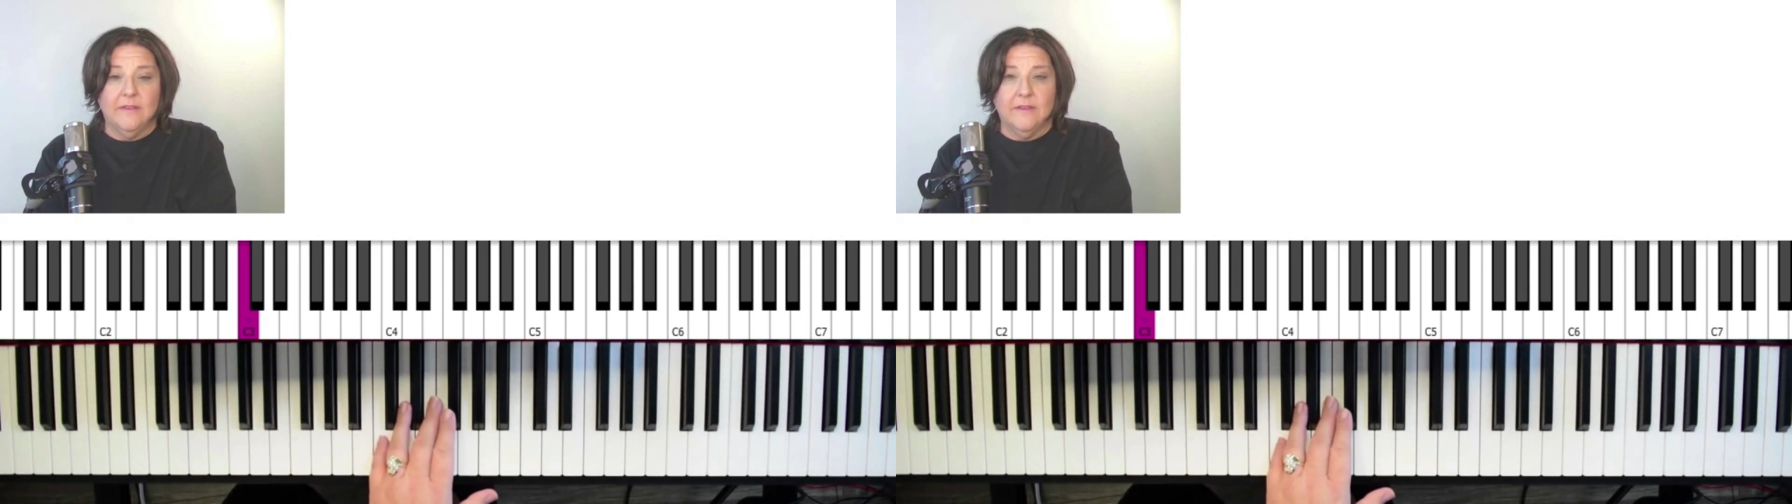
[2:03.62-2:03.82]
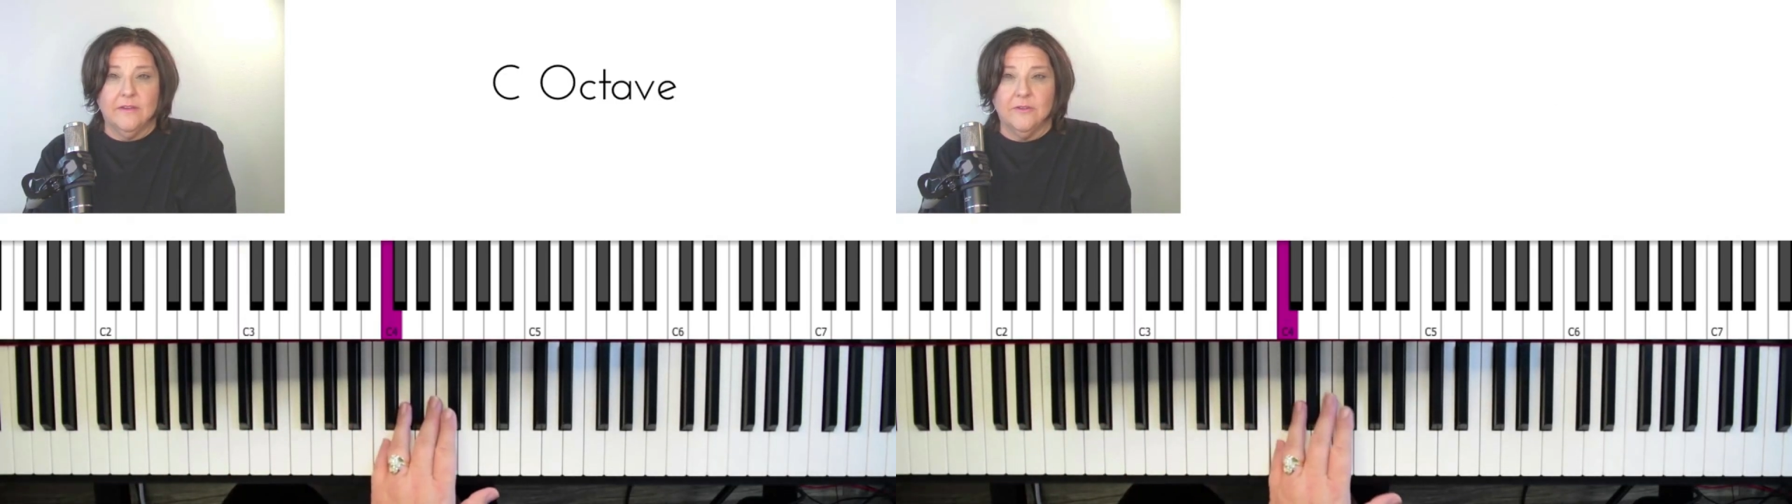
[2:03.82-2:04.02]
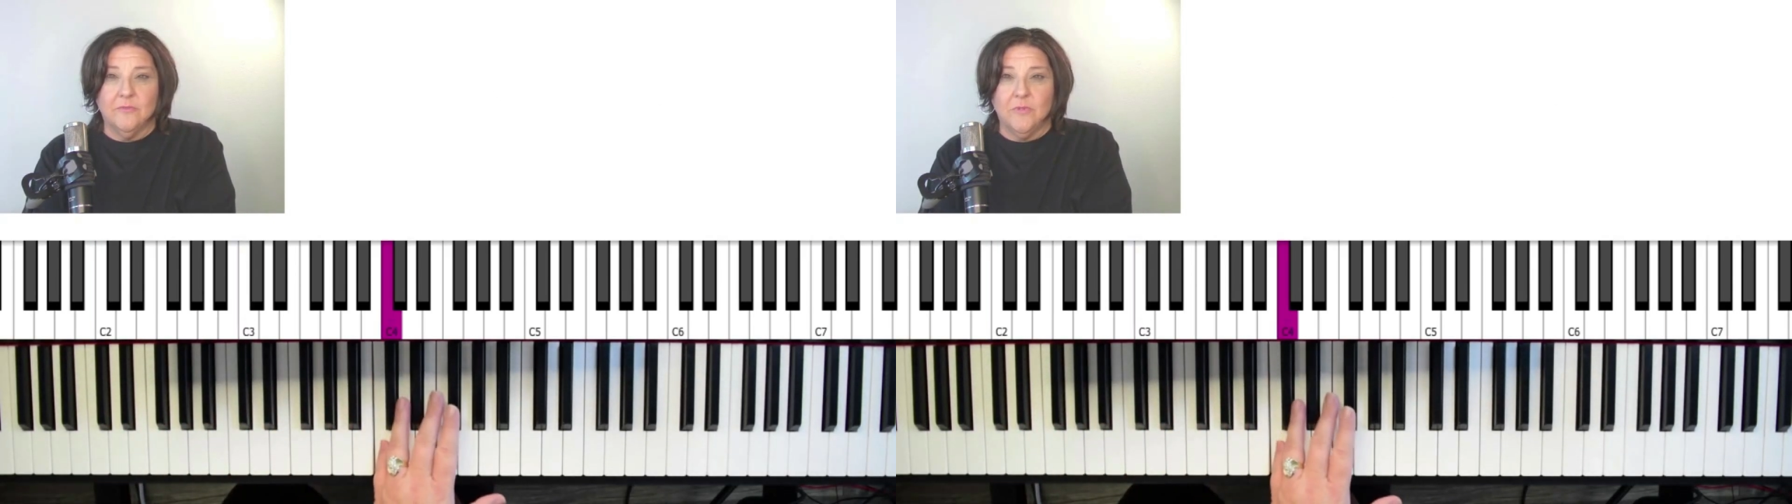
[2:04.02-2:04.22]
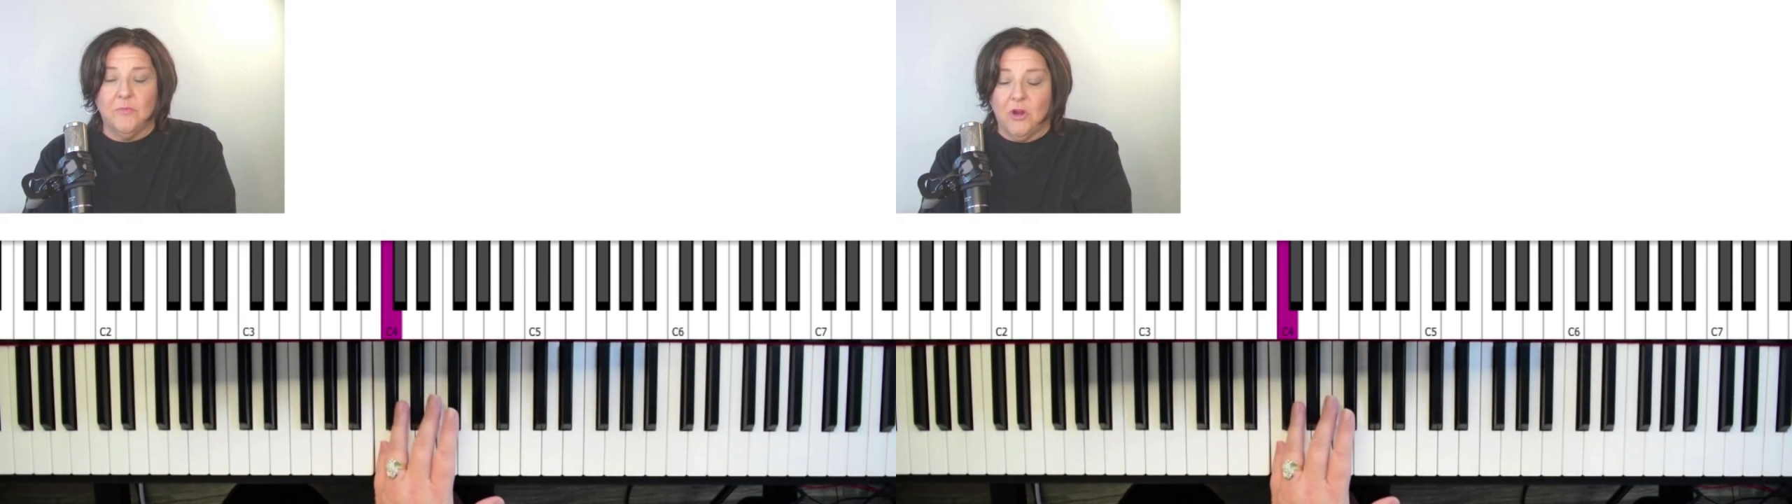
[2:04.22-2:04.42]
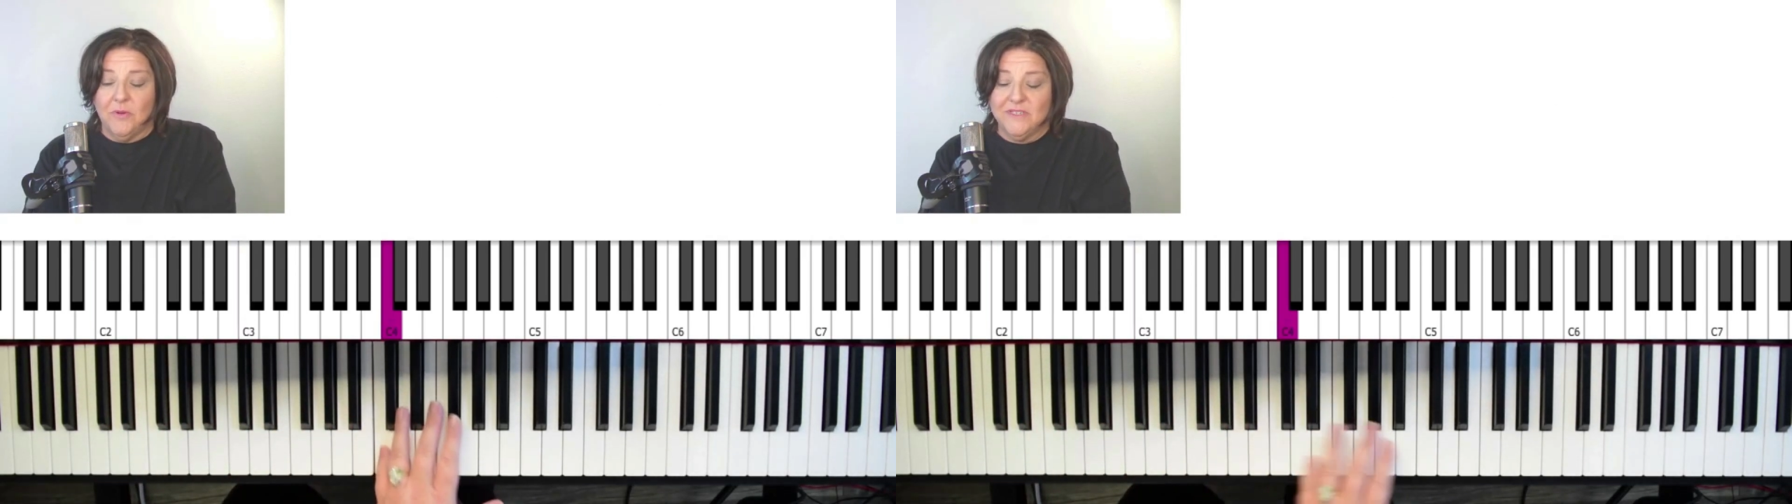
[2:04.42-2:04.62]

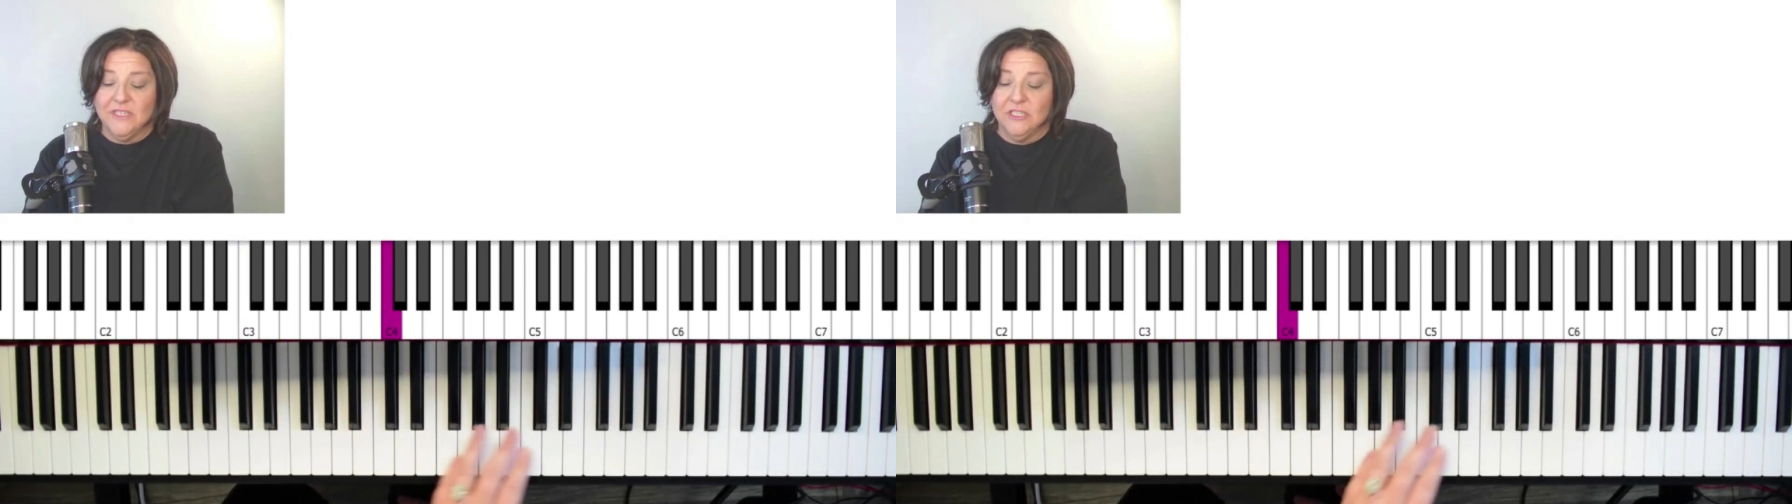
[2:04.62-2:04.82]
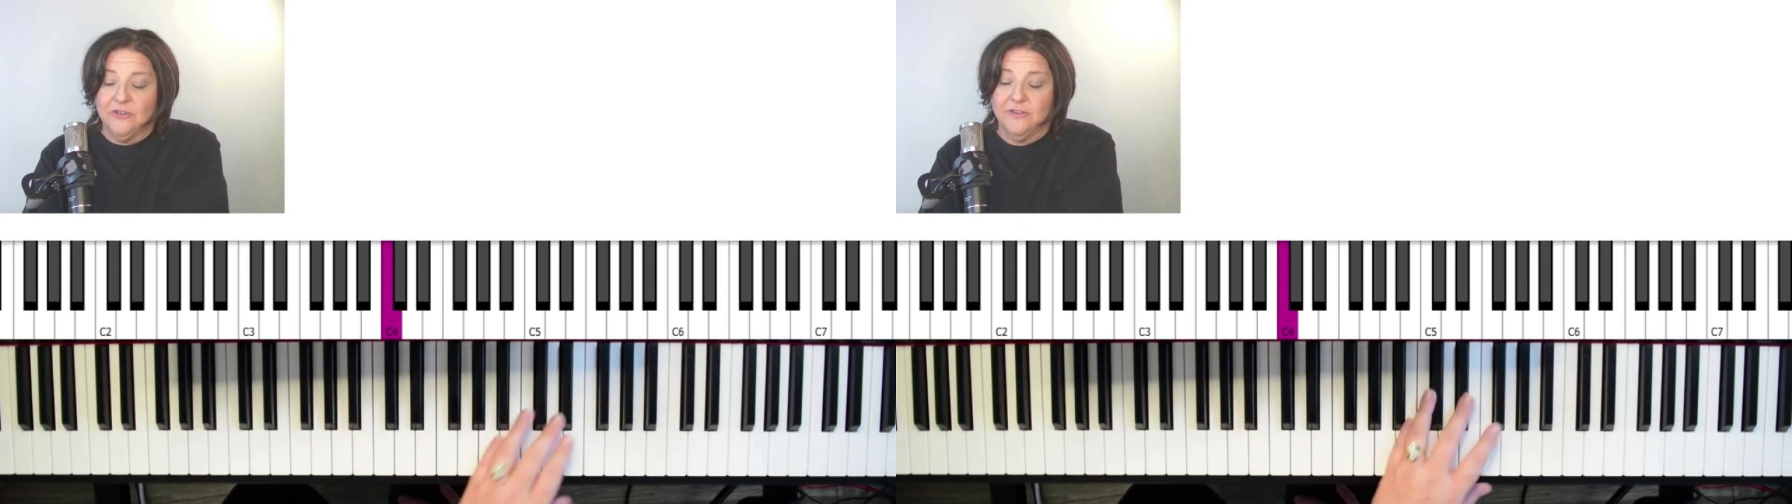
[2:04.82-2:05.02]
Remember, always clear